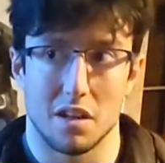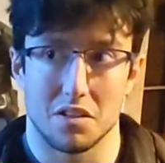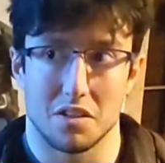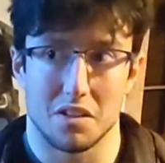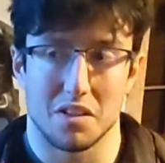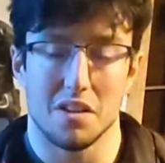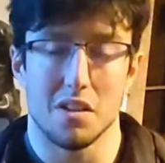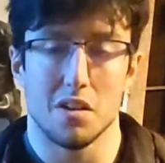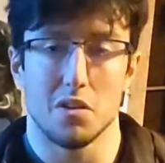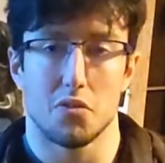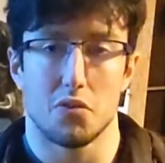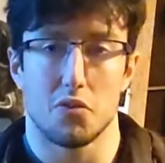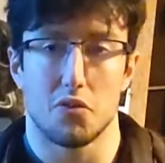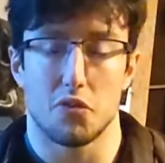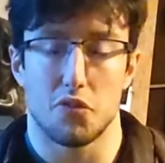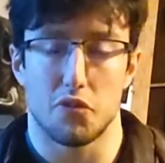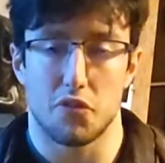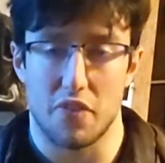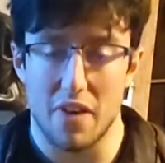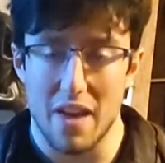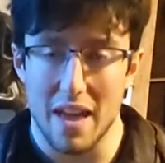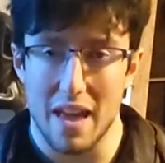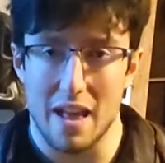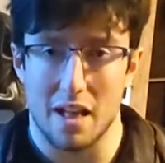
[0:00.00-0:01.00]
They didn't
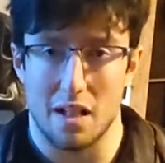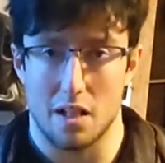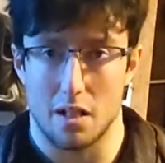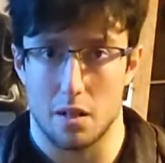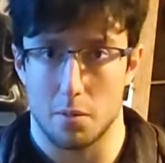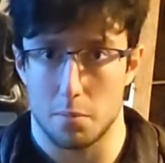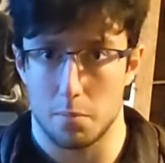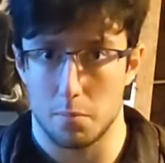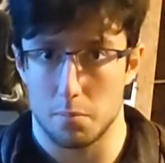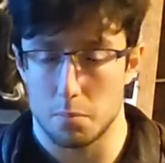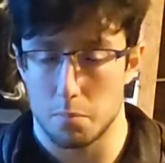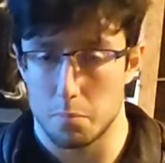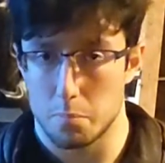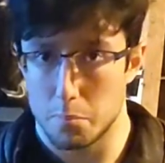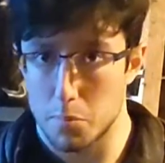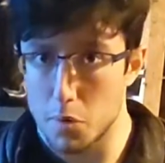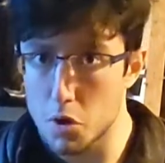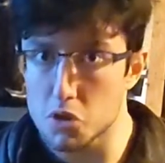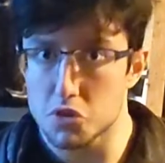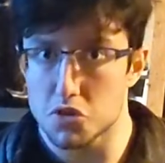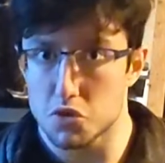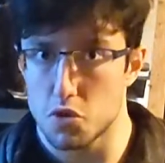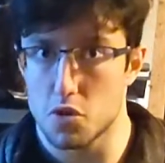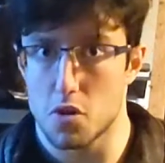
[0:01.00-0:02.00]
fail
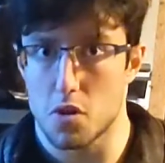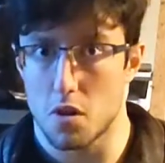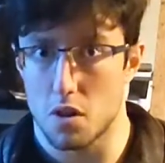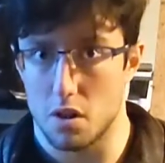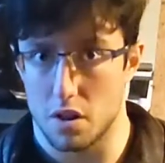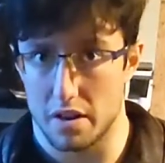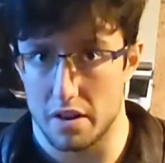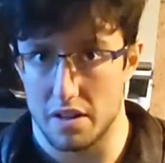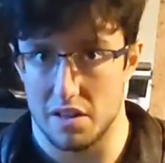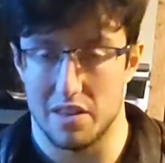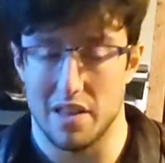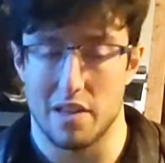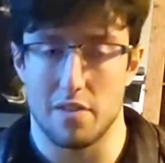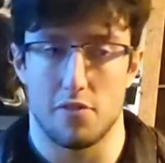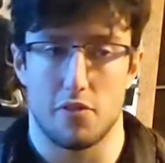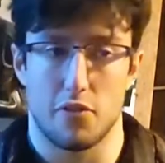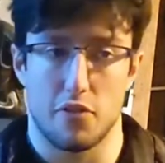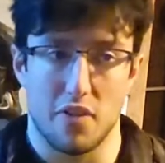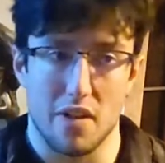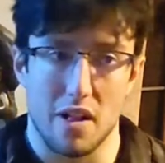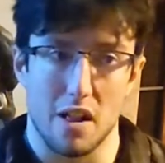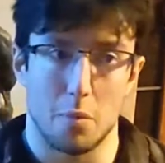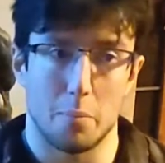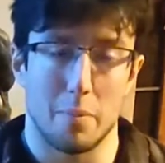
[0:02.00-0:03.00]
muscularly, they
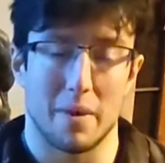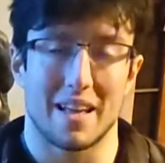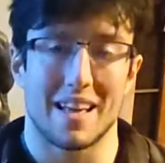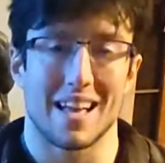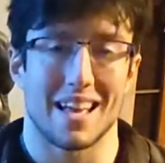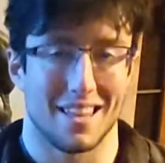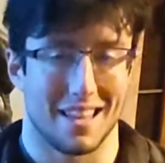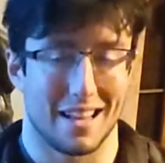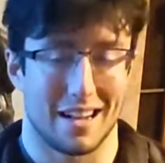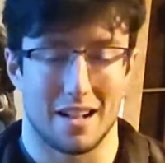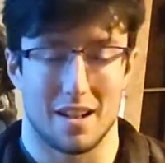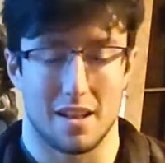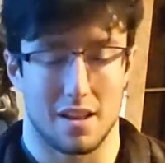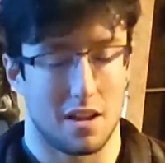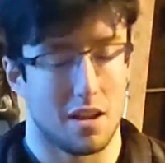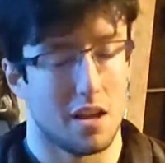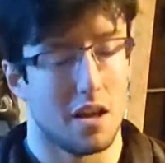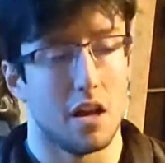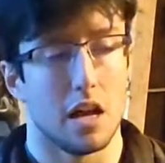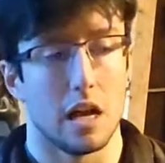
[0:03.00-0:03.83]
fell mechanically.